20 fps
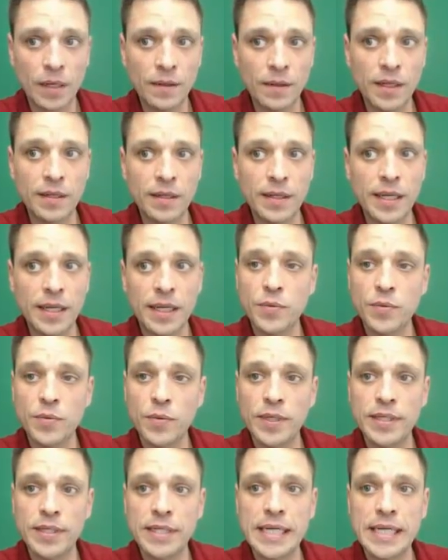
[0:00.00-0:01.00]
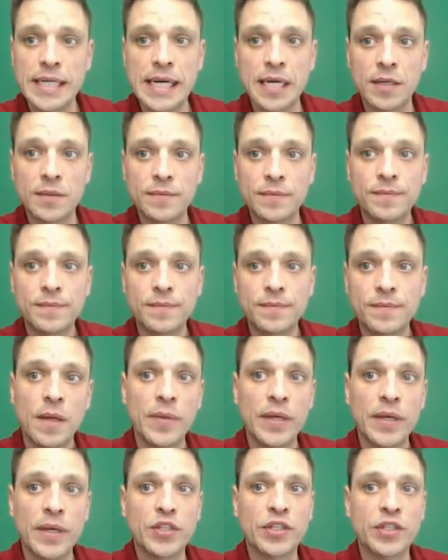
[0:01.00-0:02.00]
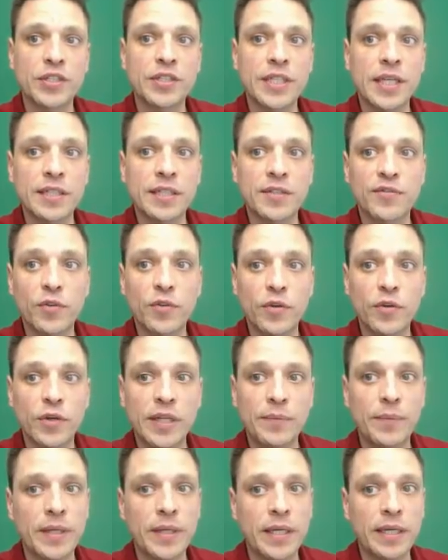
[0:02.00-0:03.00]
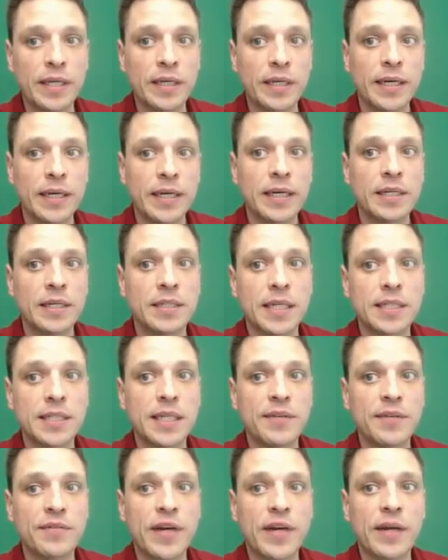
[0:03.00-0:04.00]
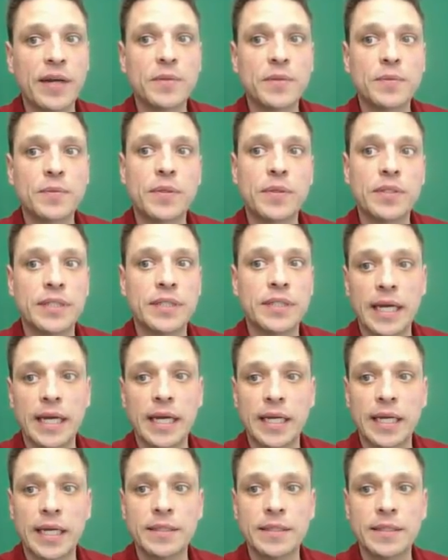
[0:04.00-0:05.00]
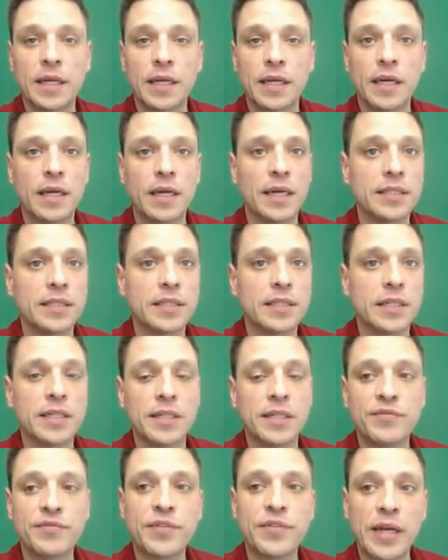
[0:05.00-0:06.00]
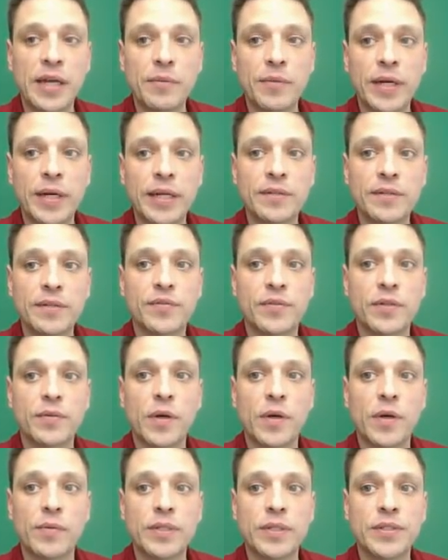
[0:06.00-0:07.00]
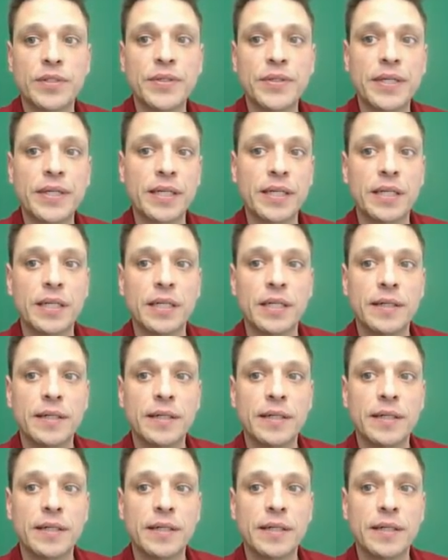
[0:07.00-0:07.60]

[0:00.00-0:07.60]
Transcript: The next one down. Make sure you're set to 40p. 60 frames per second is a good frame rate for what we're doing.